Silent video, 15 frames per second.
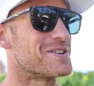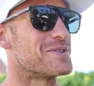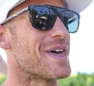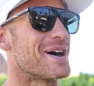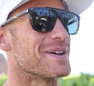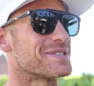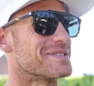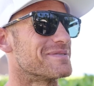
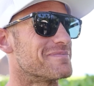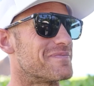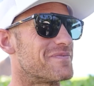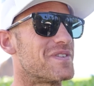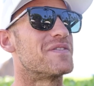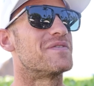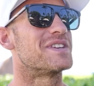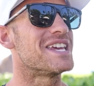
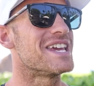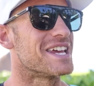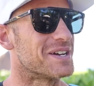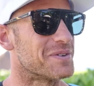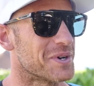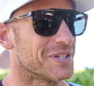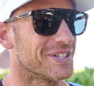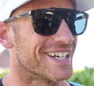
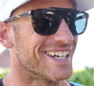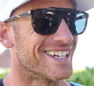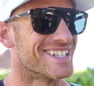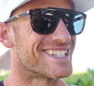2015, really.